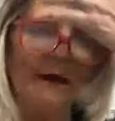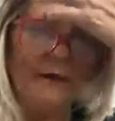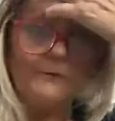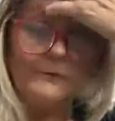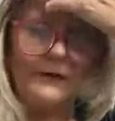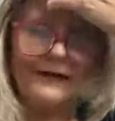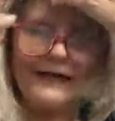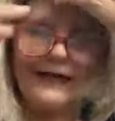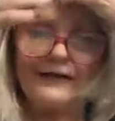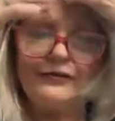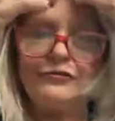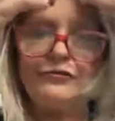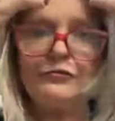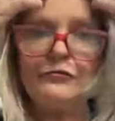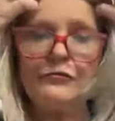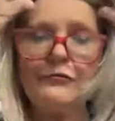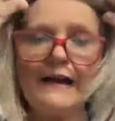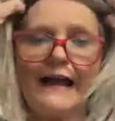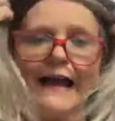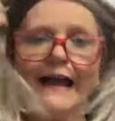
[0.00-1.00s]
But I
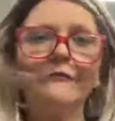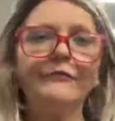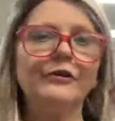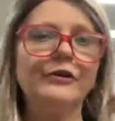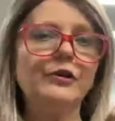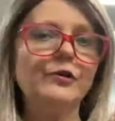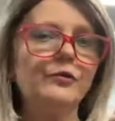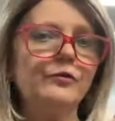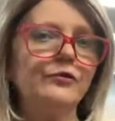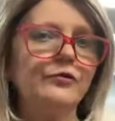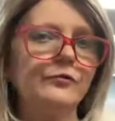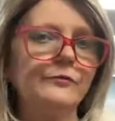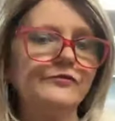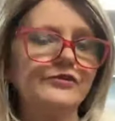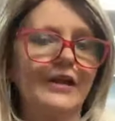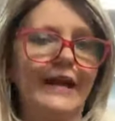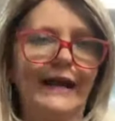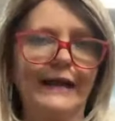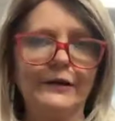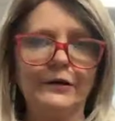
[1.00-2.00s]
do have a YouTube
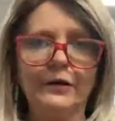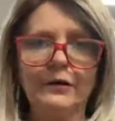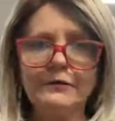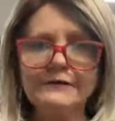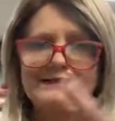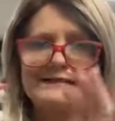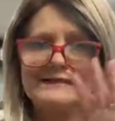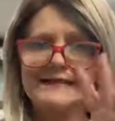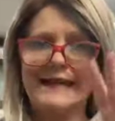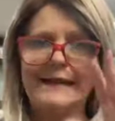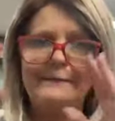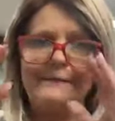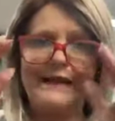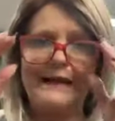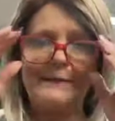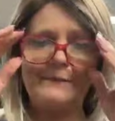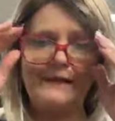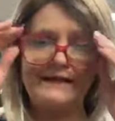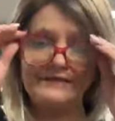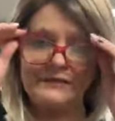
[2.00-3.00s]
channel, same
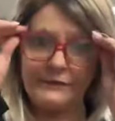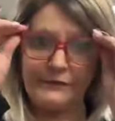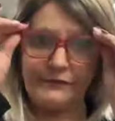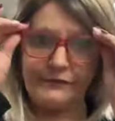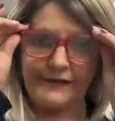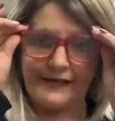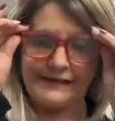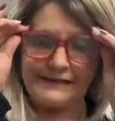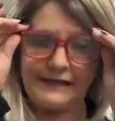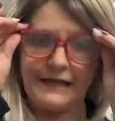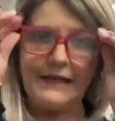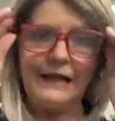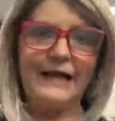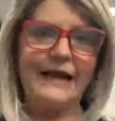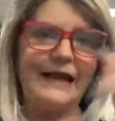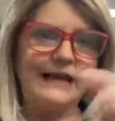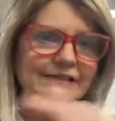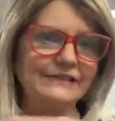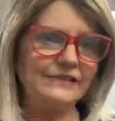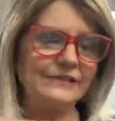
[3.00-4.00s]
name as the
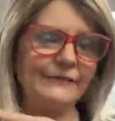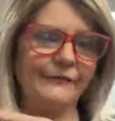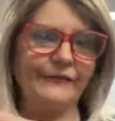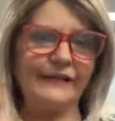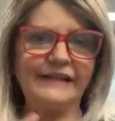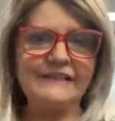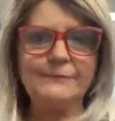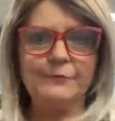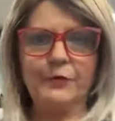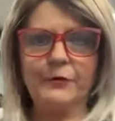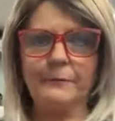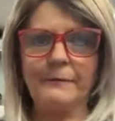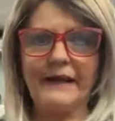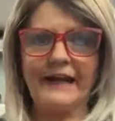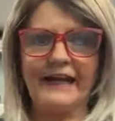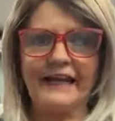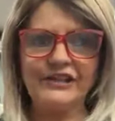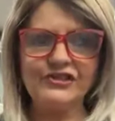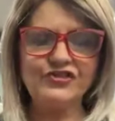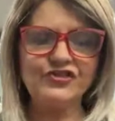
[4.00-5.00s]
Facebook
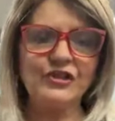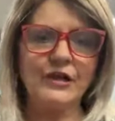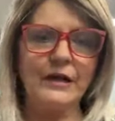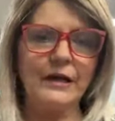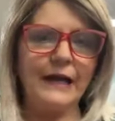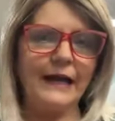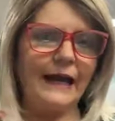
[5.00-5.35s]
page.